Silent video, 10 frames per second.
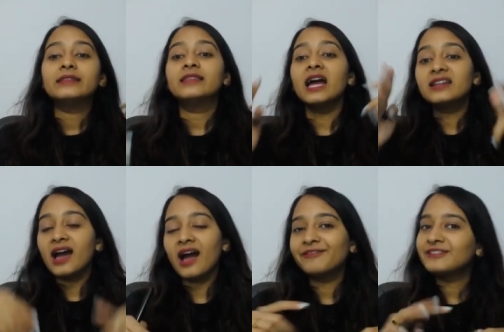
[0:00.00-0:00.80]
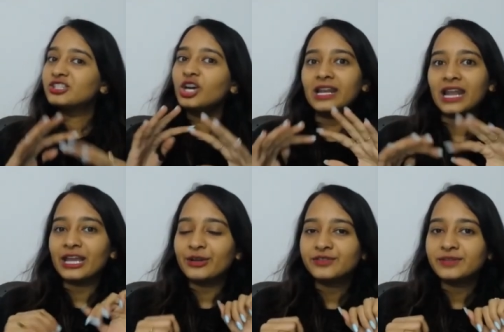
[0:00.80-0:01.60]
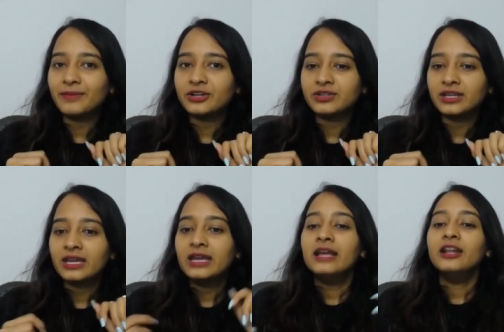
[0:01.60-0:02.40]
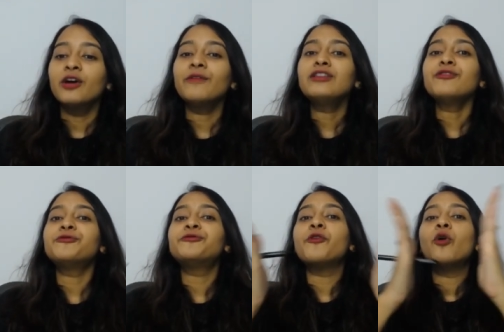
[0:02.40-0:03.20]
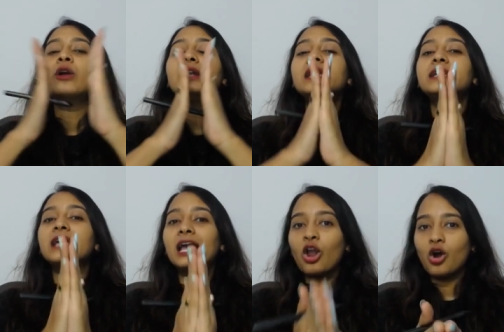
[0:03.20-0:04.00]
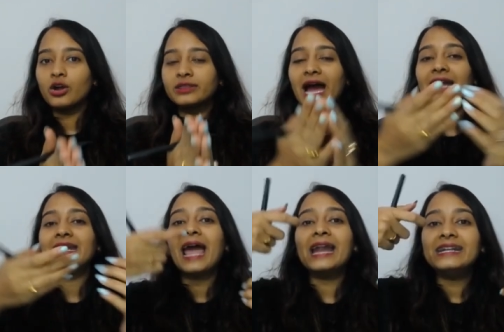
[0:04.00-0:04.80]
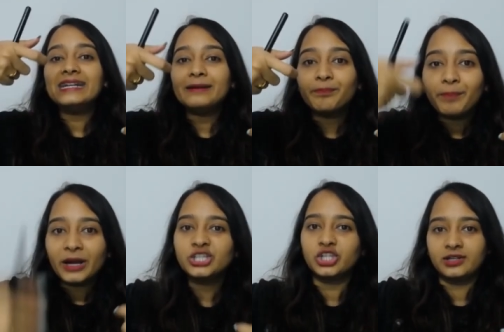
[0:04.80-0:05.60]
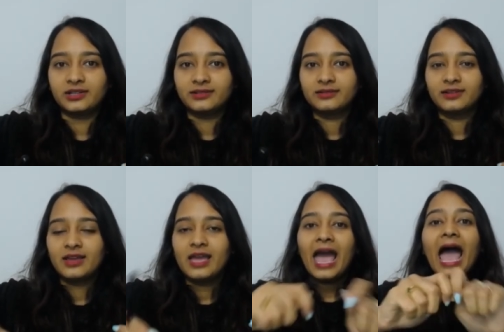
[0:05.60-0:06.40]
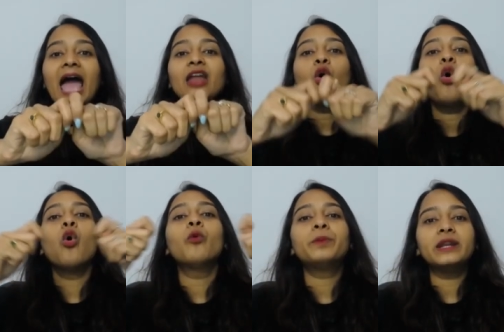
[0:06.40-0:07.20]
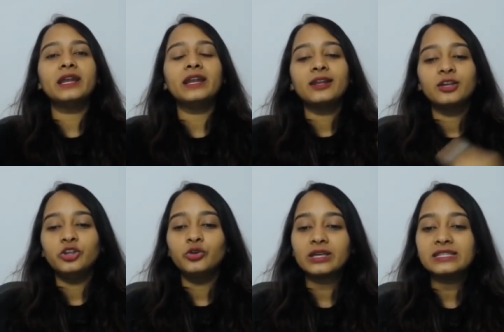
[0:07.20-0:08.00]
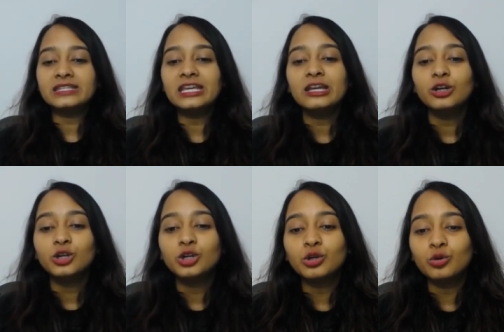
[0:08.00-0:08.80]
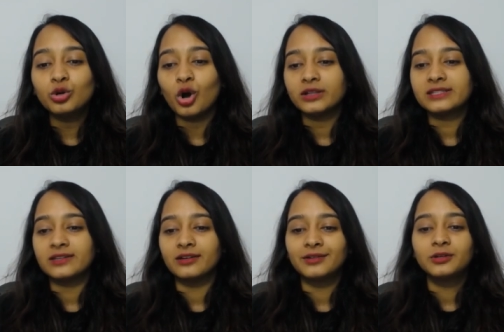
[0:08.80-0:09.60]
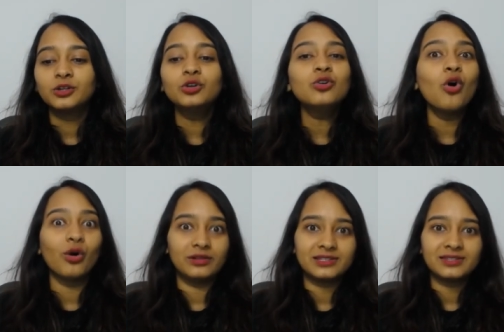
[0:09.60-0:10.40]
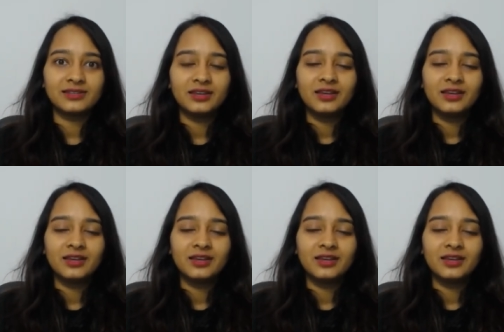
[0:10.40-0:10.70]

That half is your line of symmetry. Now, when you fold it along that and punch it and open it, you can see two dots here, two holes.